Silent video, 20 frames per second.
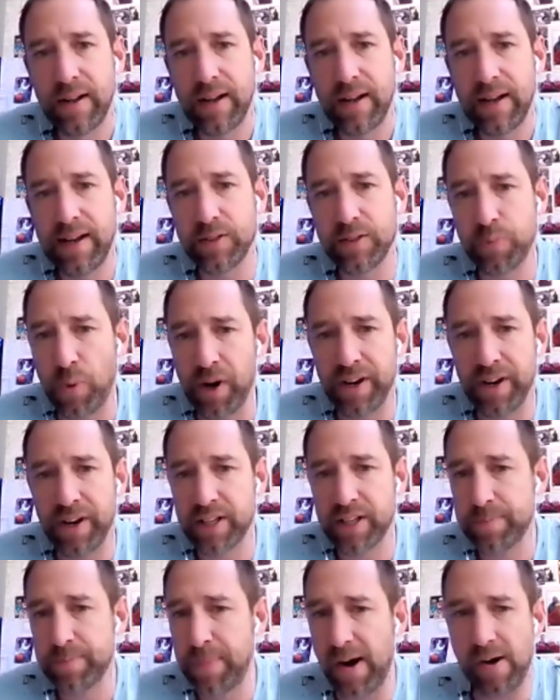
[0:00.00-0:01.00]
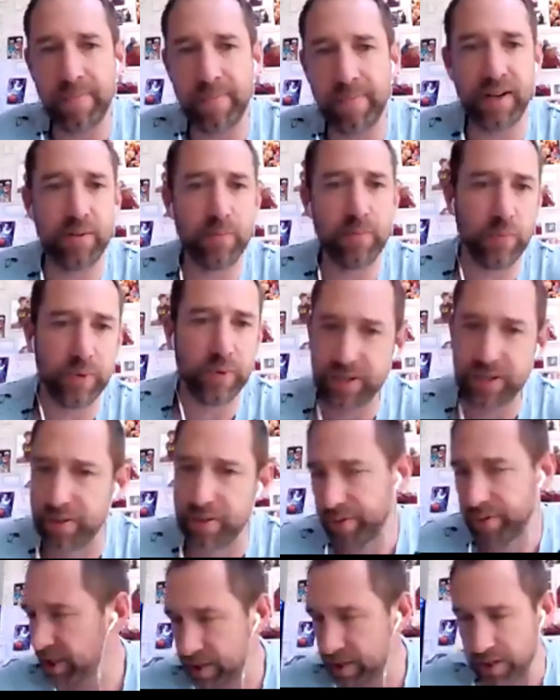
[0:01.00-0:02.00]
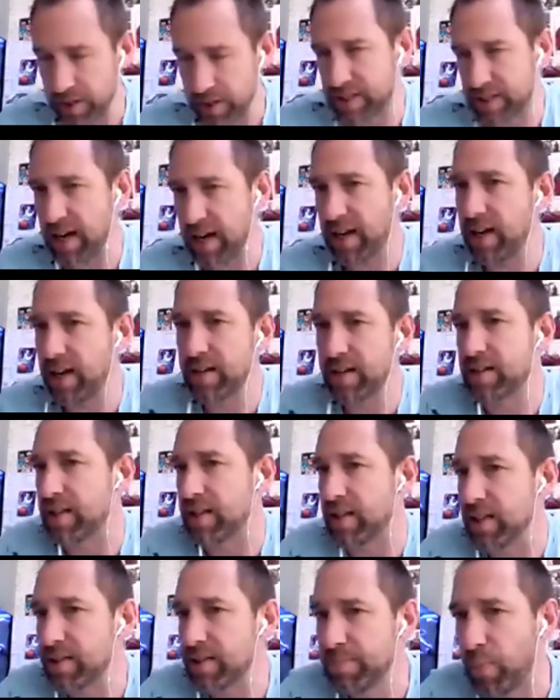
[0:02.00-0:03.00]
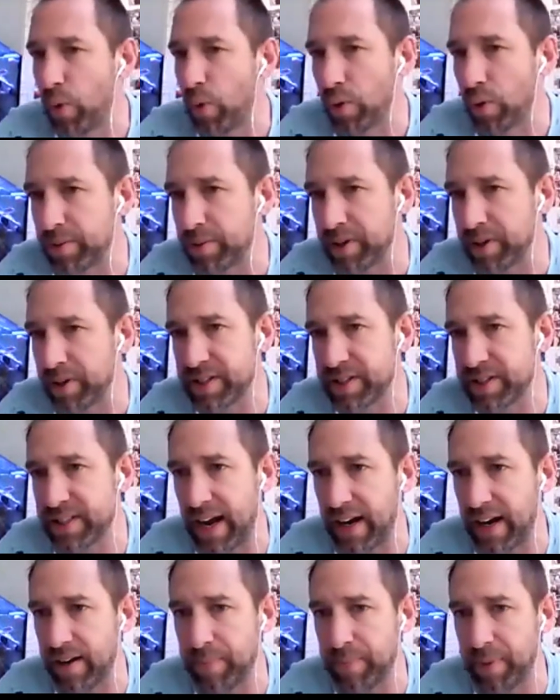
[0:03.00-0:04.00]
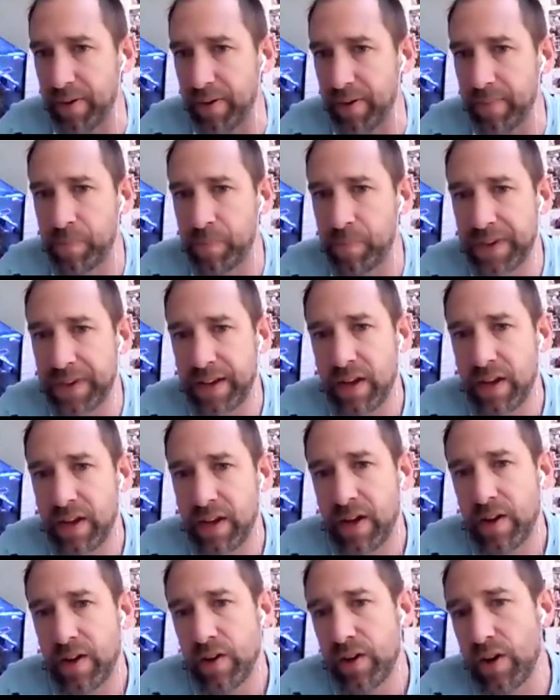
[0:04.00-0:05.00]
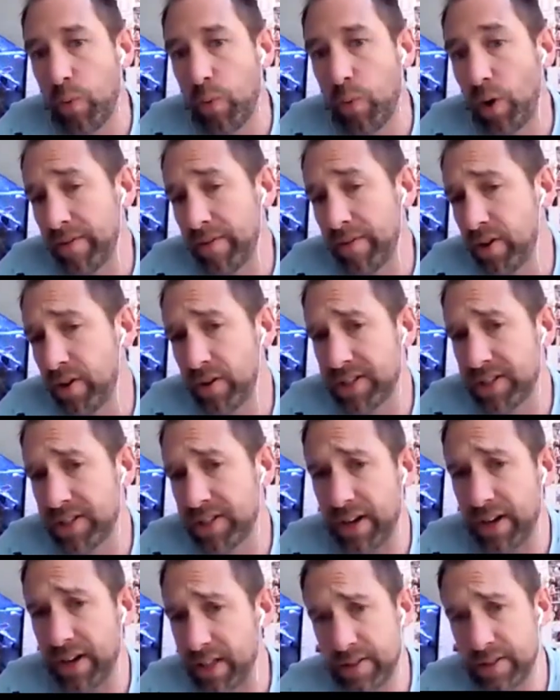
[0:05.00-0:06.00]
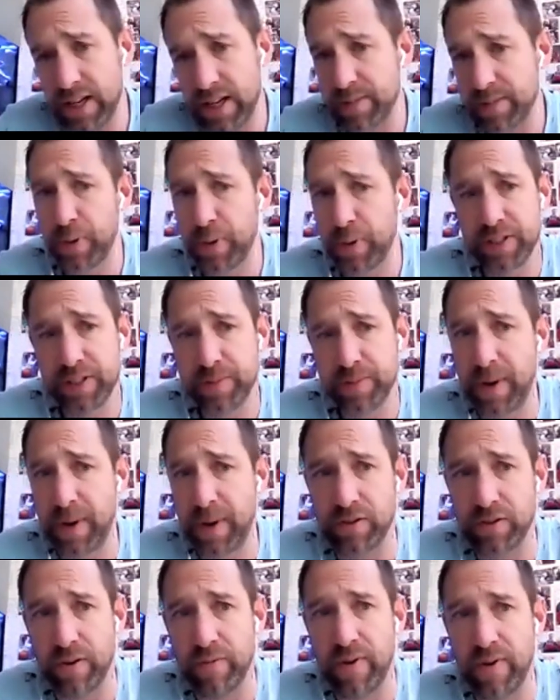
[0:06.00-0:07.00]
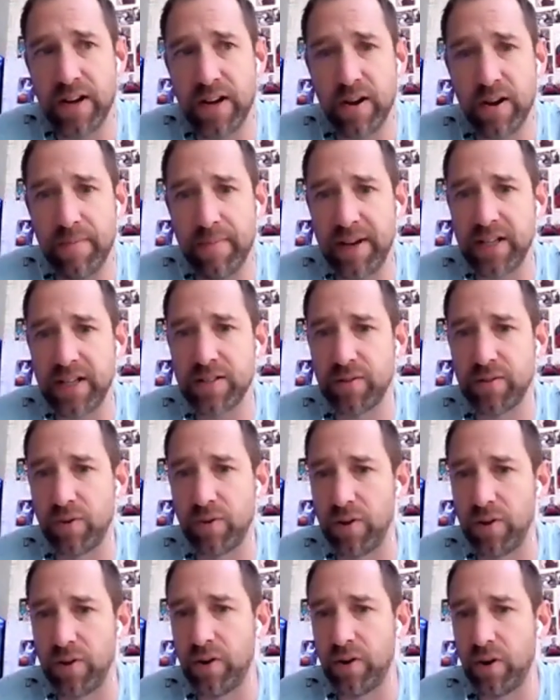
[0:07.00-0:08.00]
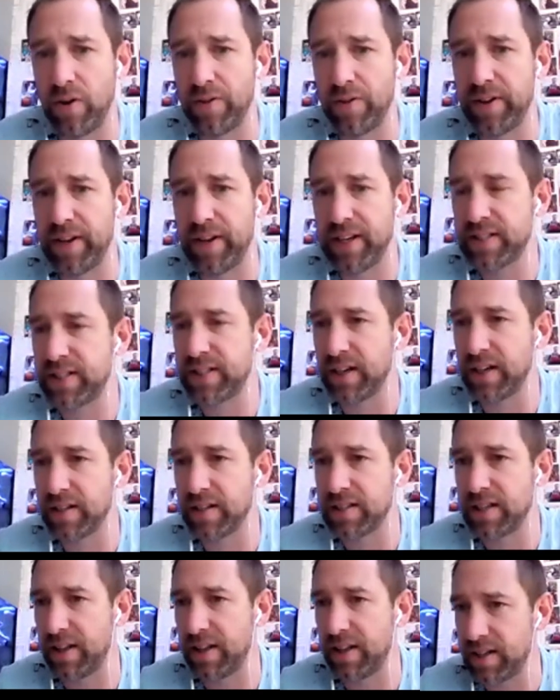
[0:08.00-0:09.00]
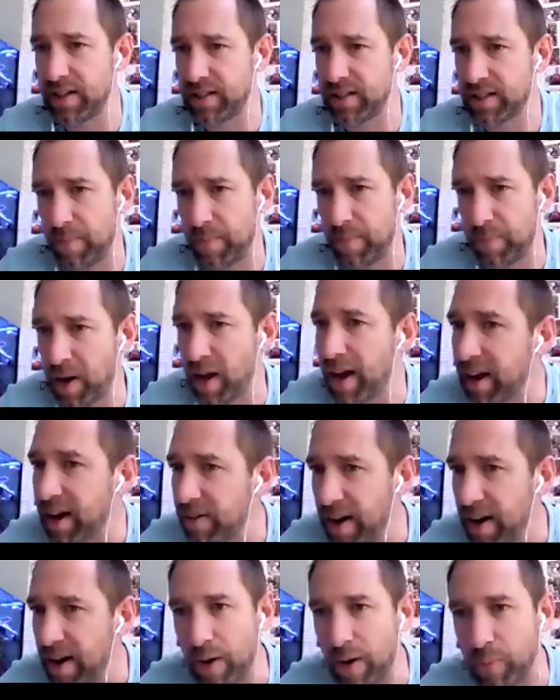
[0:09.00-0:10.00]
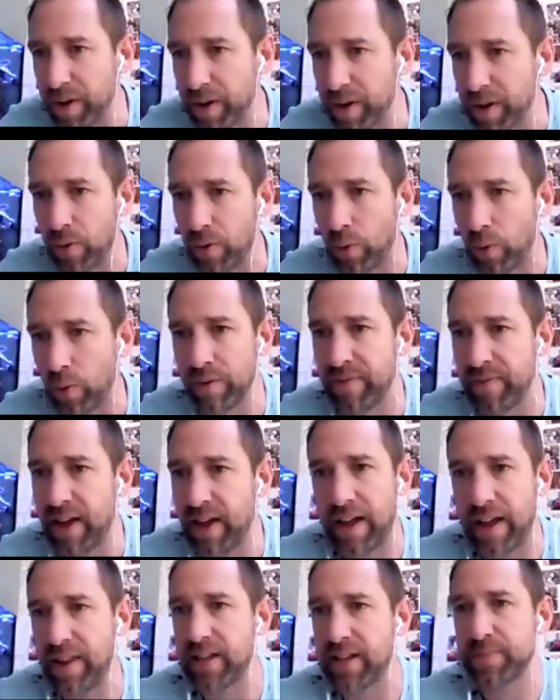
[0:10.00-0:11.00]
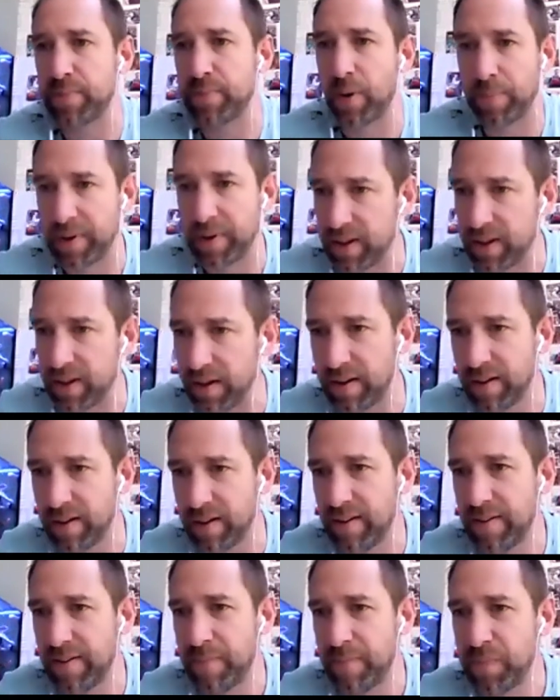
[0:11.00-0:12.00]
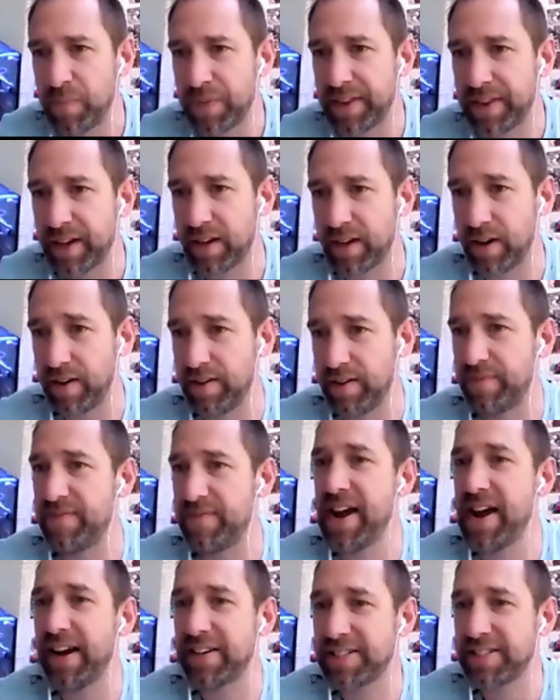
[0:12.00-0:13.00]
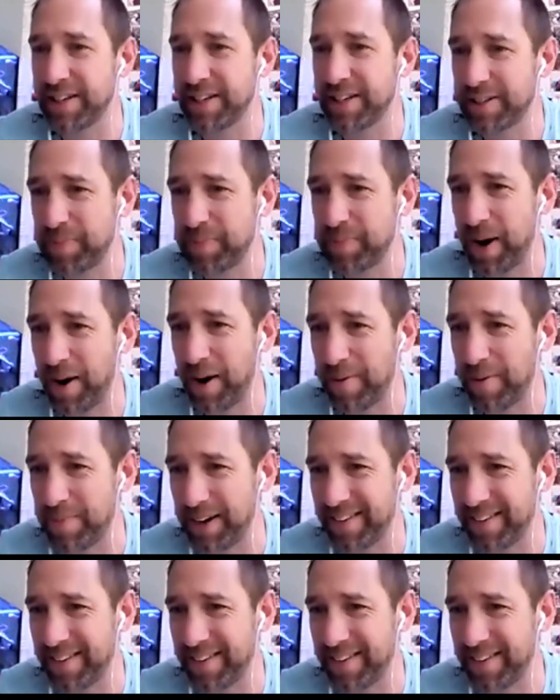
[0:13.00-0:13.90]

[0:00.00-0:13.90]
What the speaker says: it's one experiment. We still need to dig into this more to understand it better. What I've not done is put a spectroradiometer on these things and then start playing around with all of that. That's probably the kind of next experiment.